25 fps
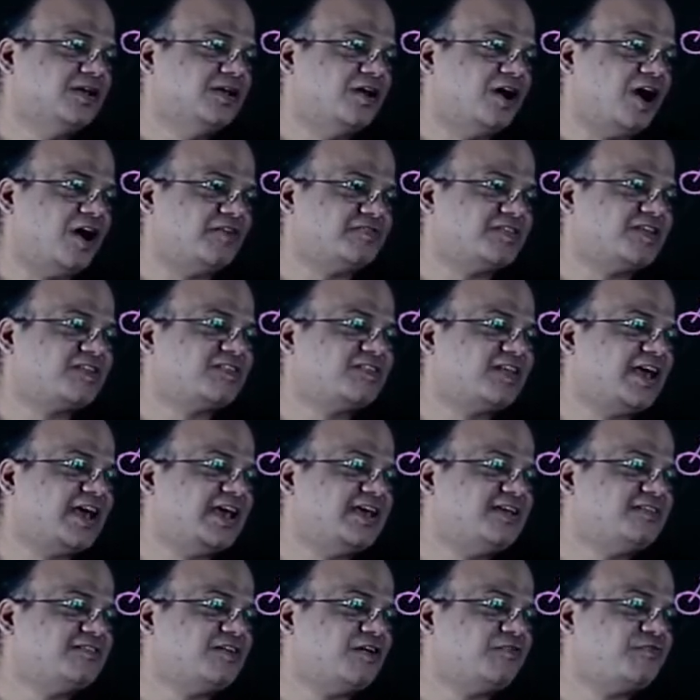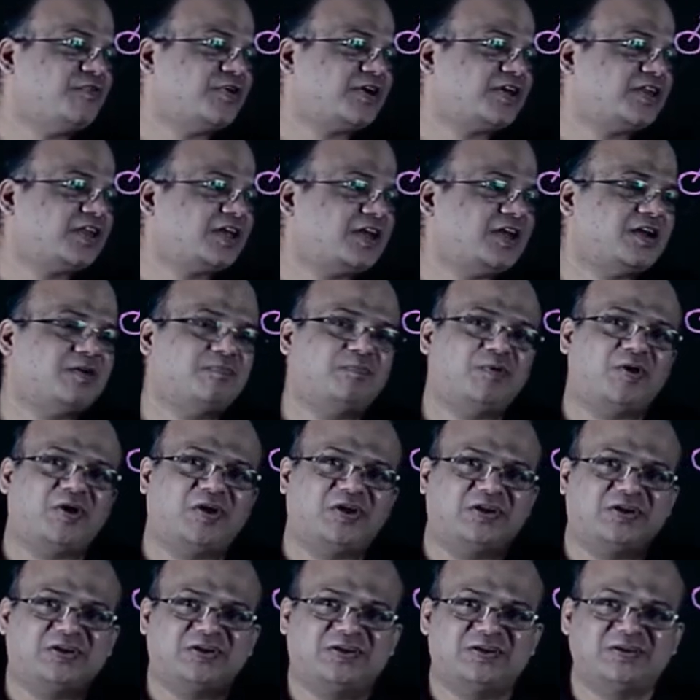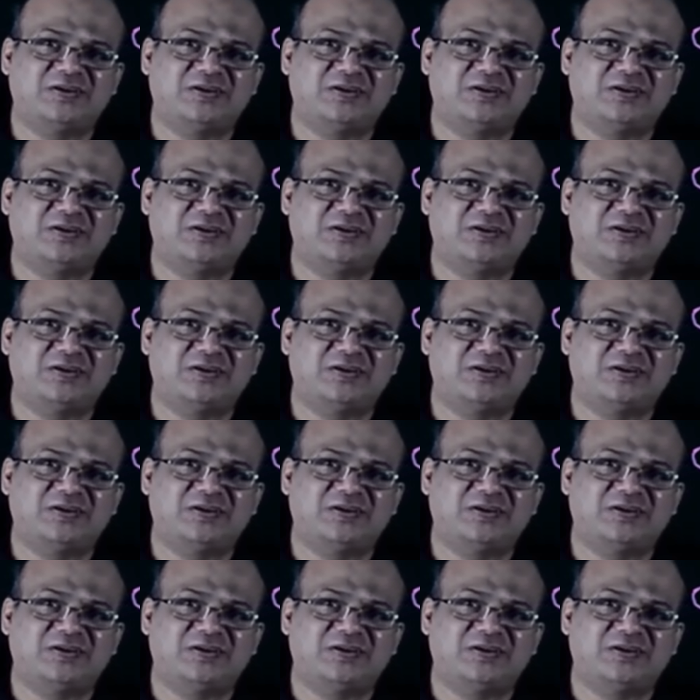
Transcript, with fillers: of the size of a cricket ball,